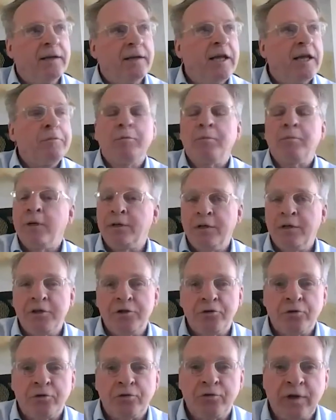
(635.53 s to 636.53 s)
enabled by
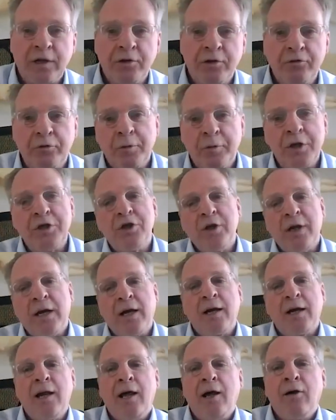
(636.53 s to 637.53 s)
digital transformation
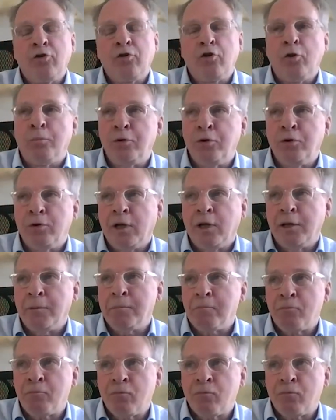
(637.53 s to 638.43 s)
and cloud computing.